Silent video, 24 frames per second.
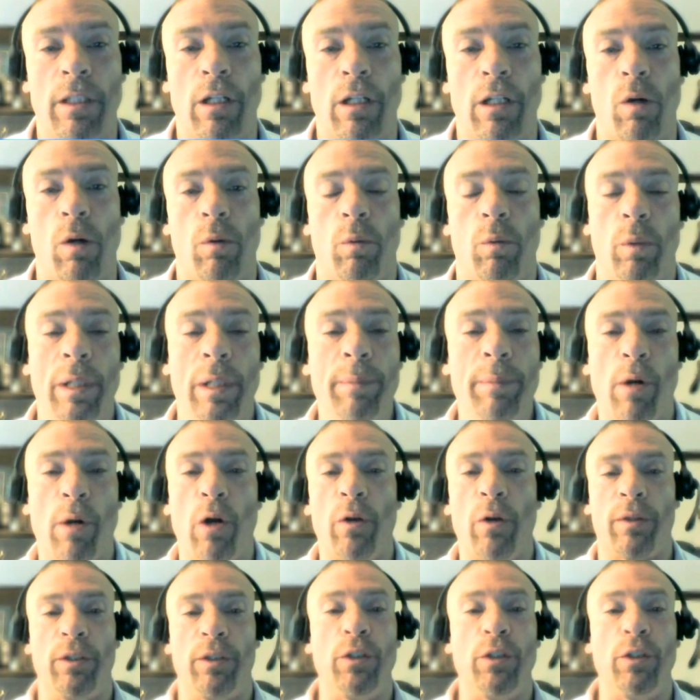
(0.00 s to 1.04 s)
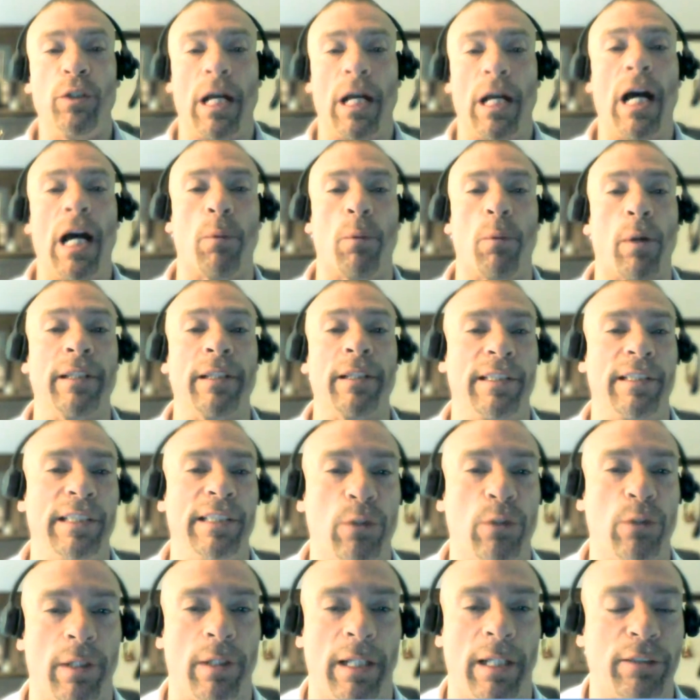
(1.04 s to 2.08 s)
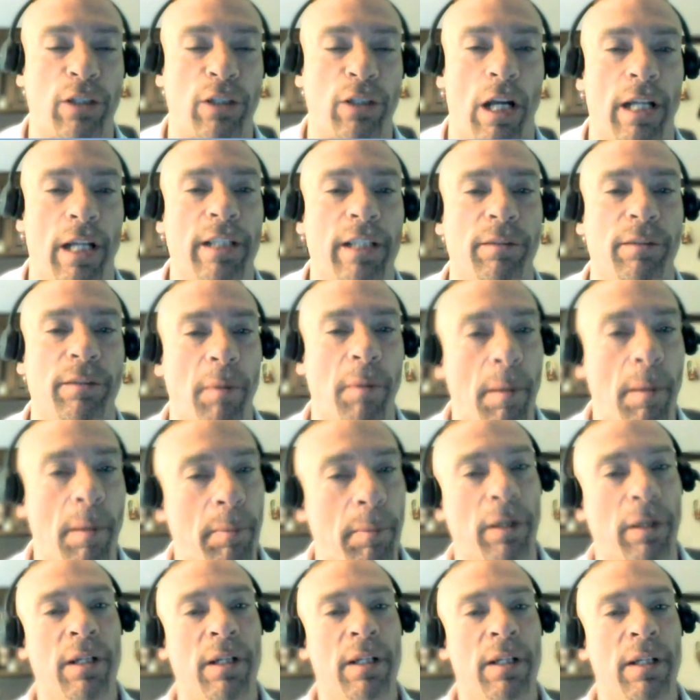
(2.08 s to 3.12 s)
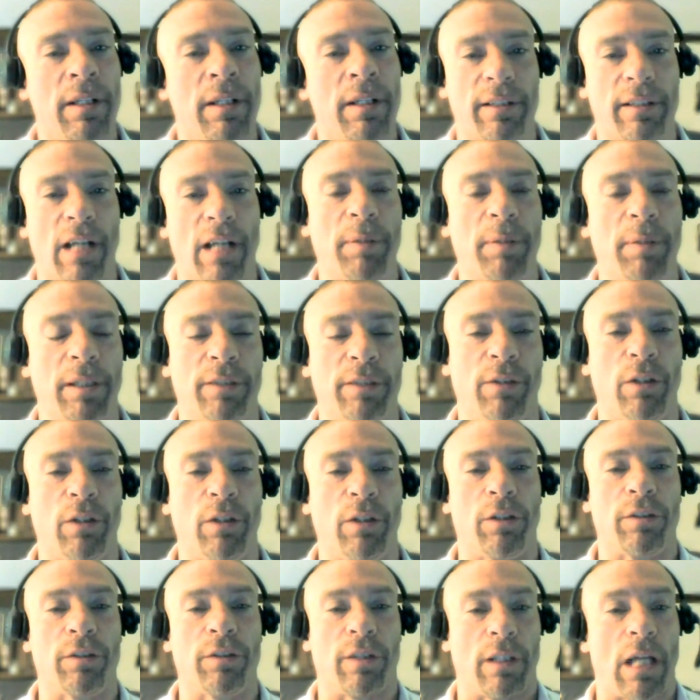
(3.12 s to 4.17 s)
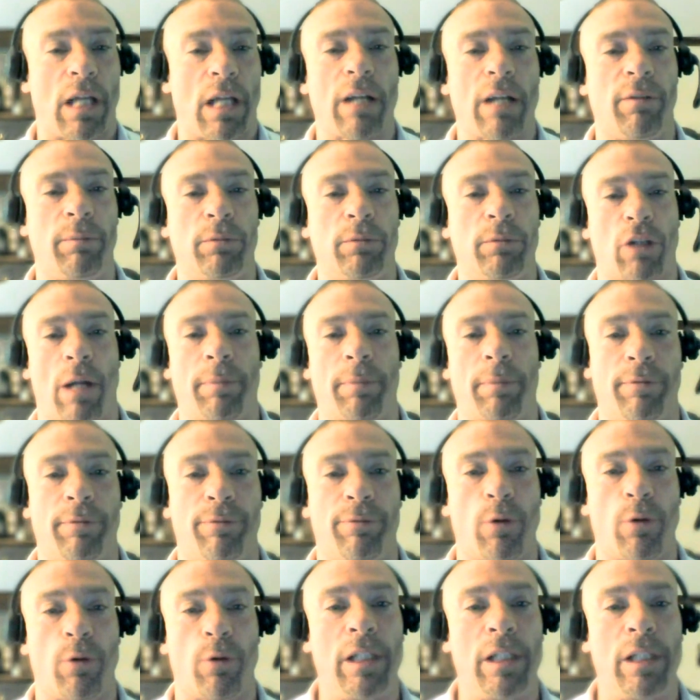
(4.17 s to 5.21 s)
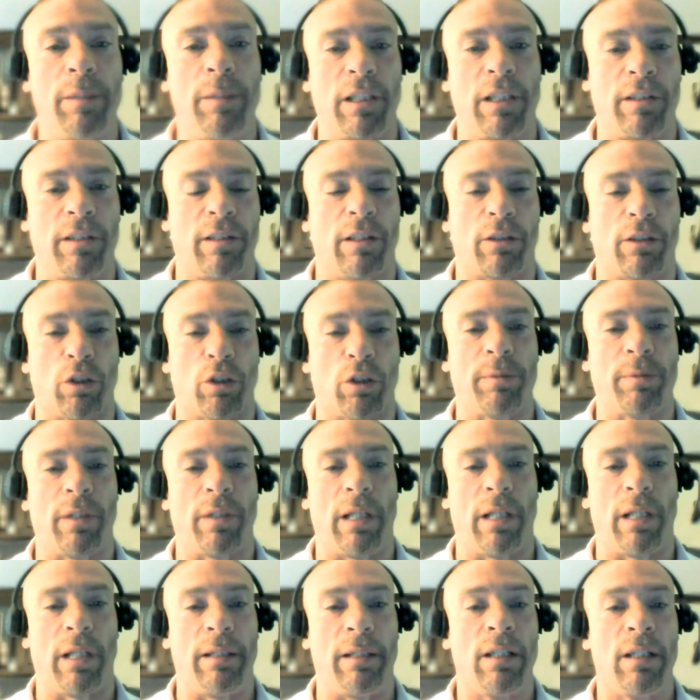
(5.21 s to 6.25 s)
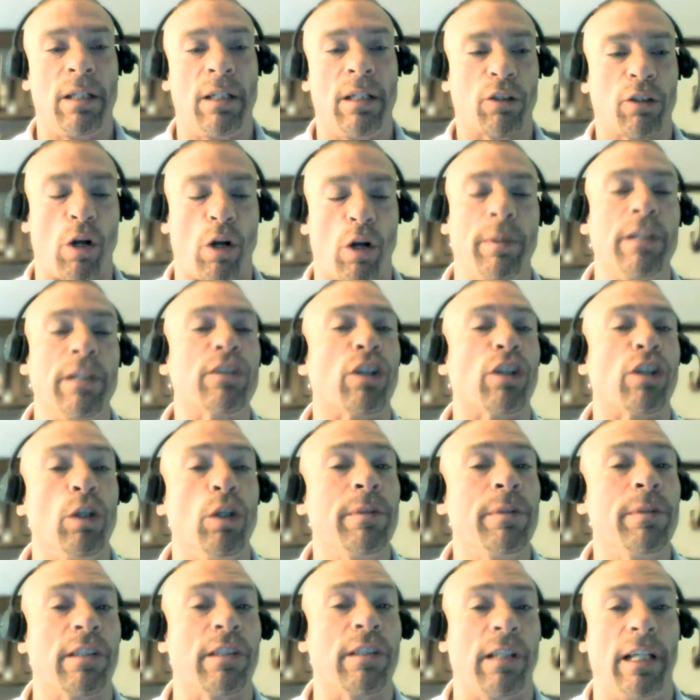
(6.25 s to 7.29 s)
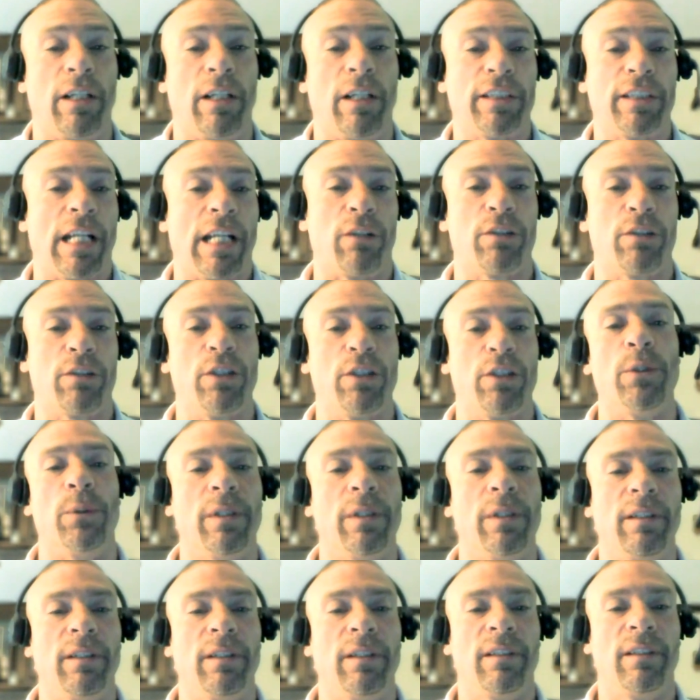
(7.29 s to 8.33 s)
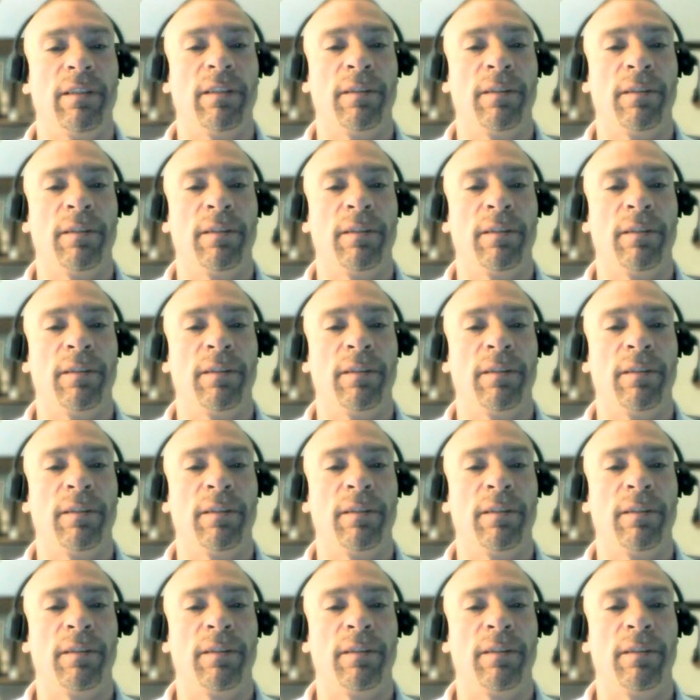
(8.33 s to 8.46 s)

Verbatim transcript: You know, you and I worked at C-Core Electronics, and remember the diplex filters, a lot of them dropped to 40 because of the group delay and chrominance and luminance delay on channel 2.